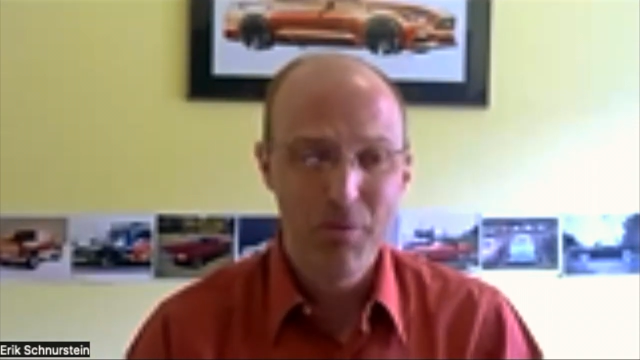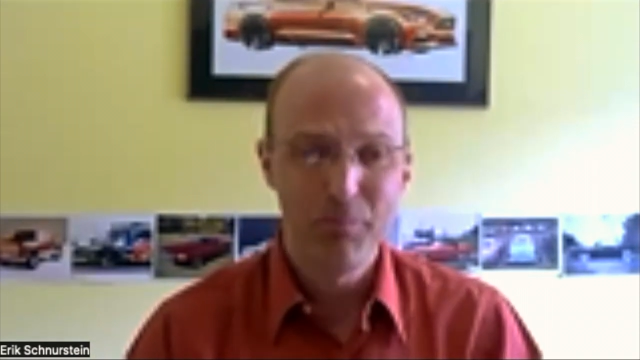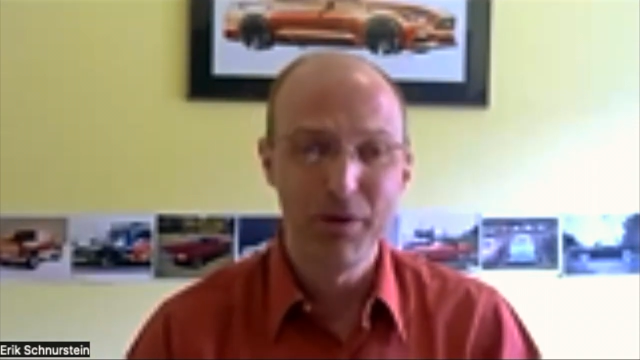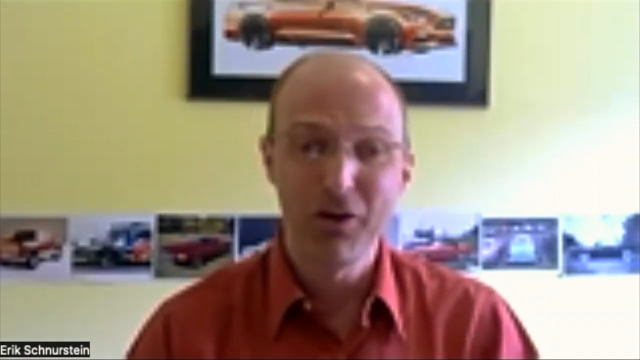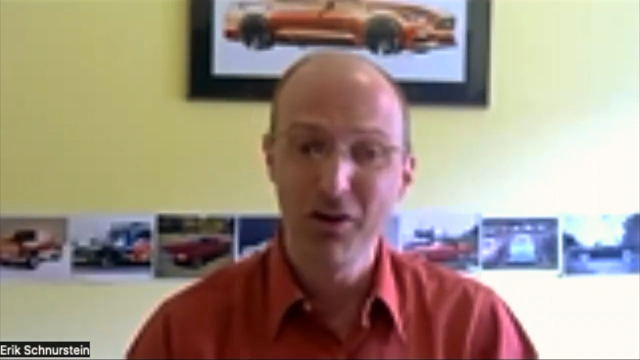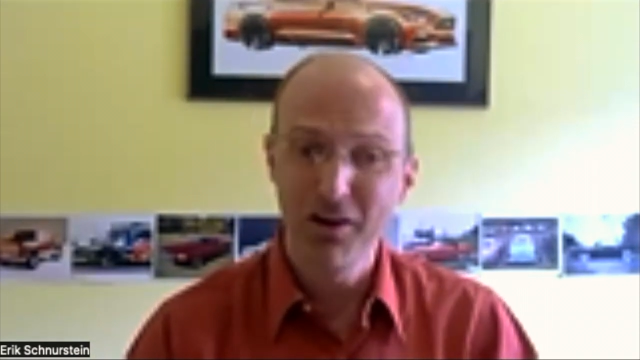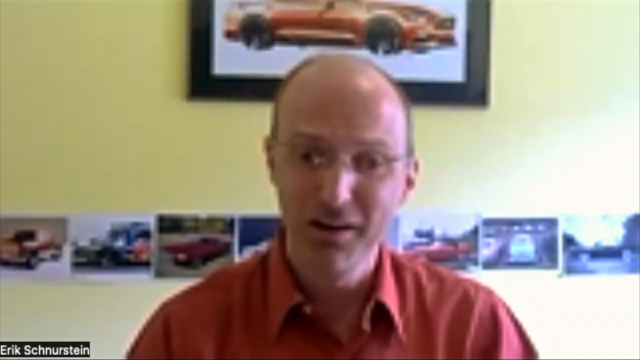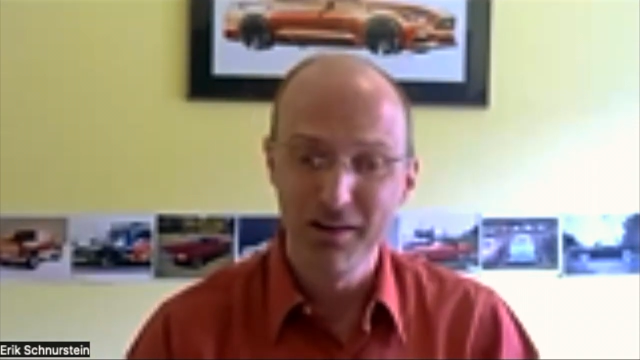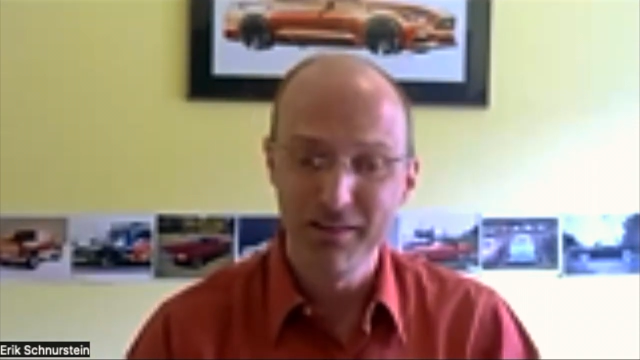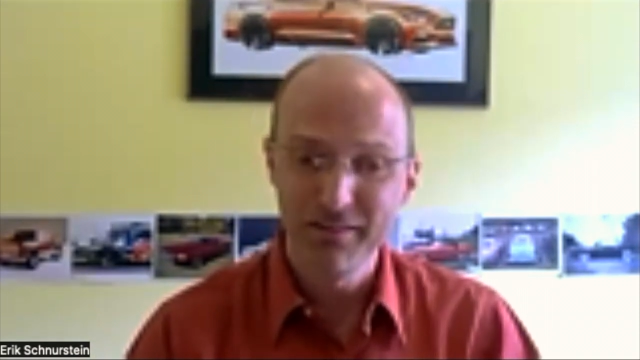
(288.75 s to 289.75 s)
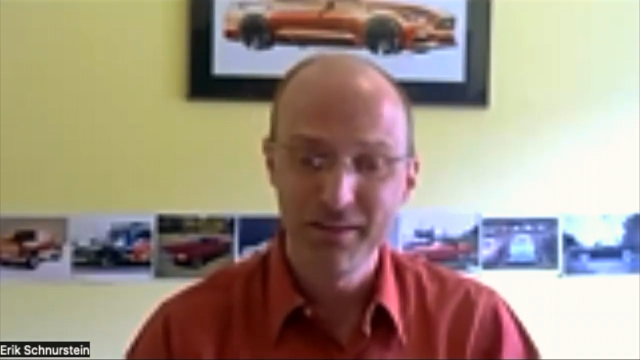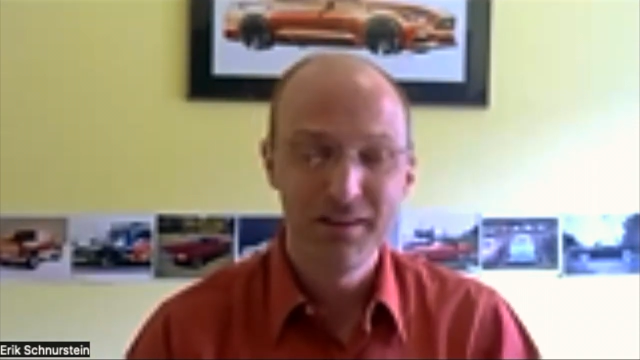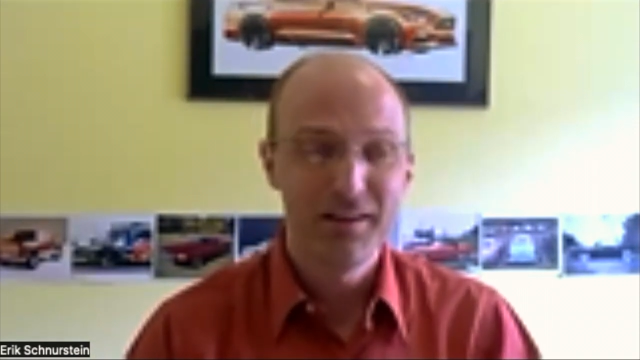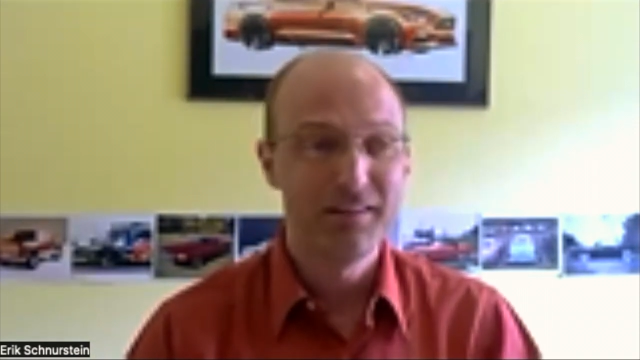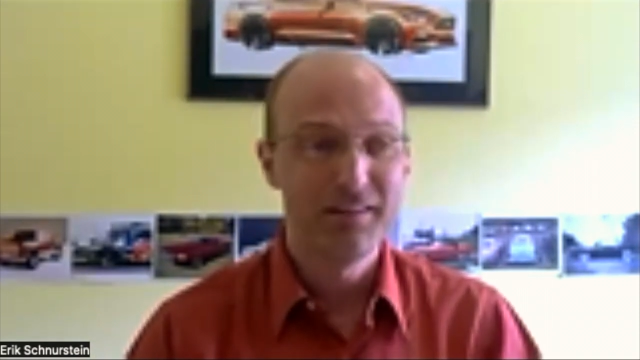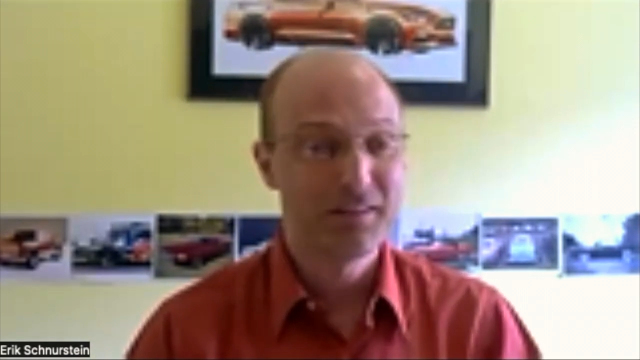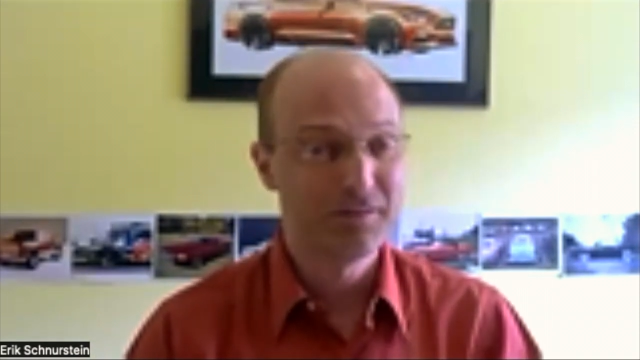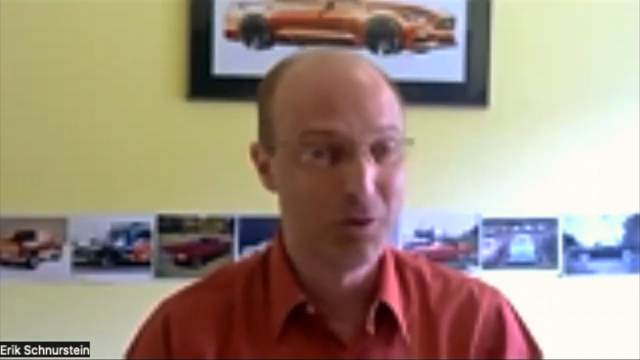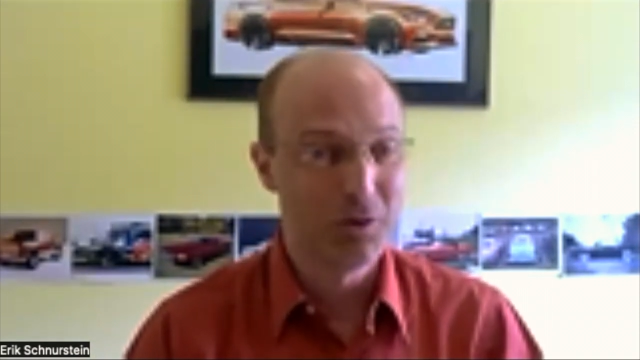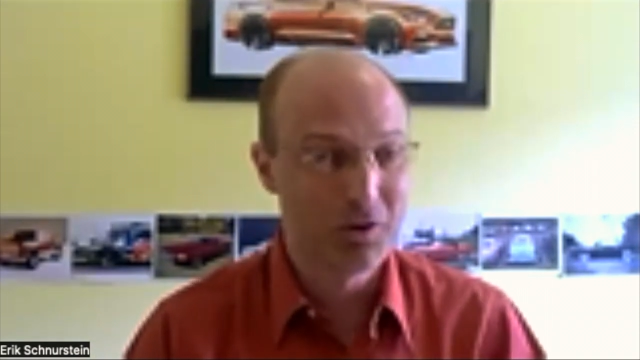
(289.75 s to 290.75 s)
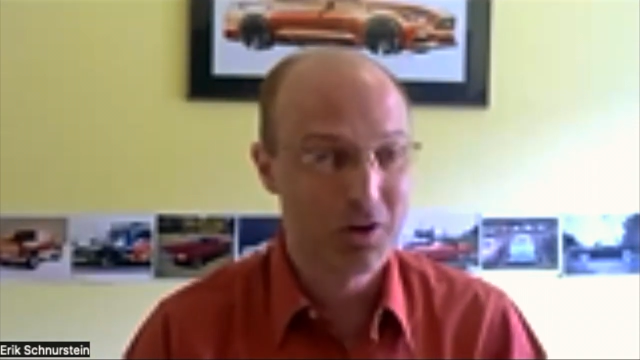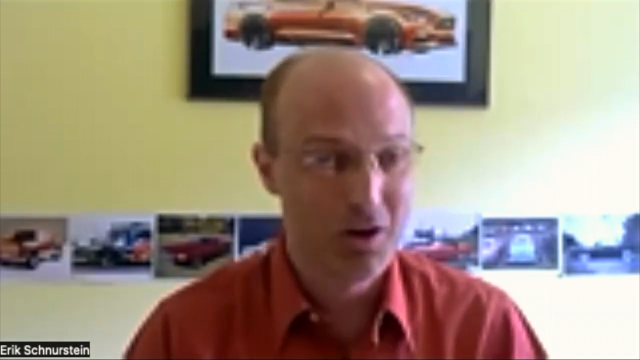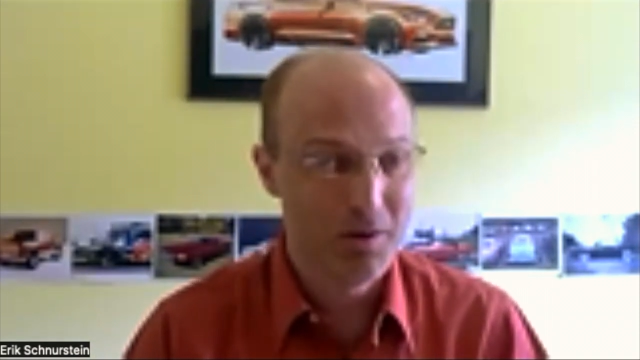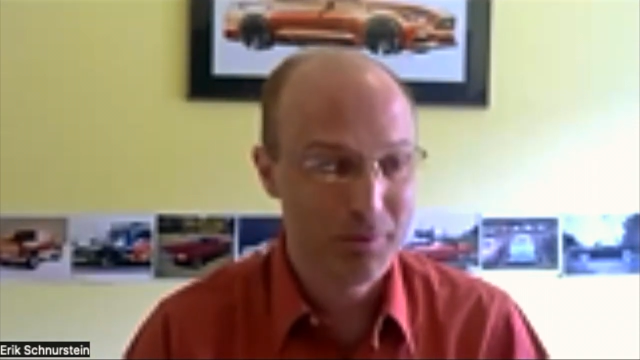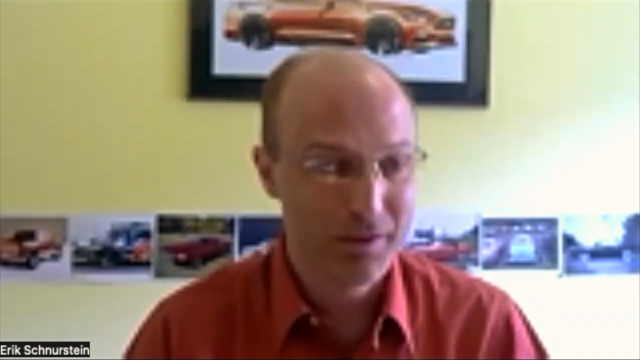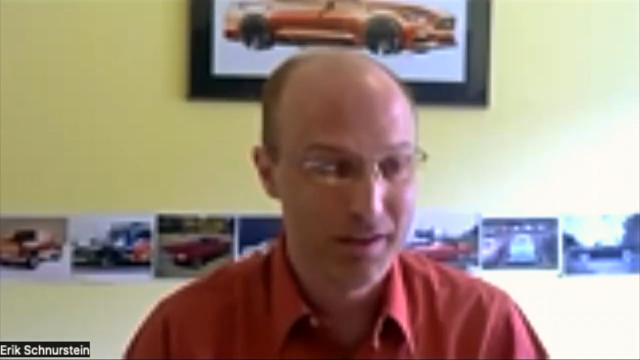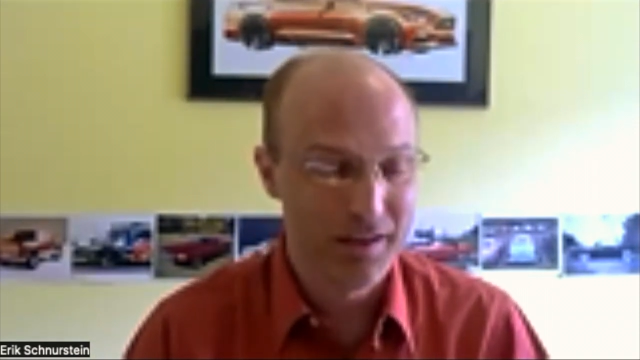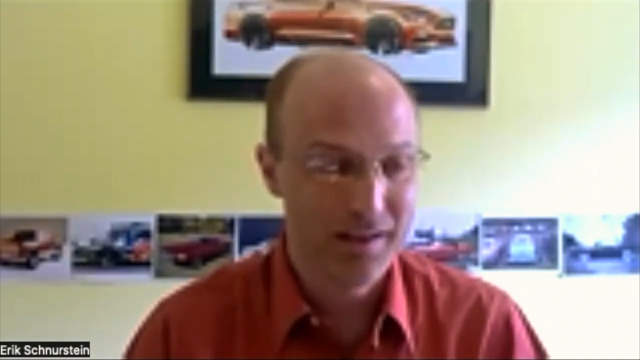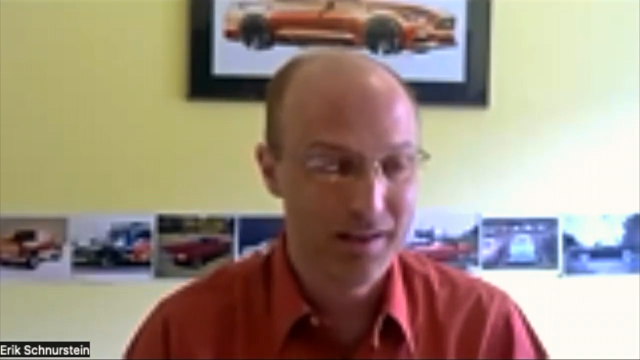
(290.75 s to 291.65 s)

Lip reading: because it's a global company.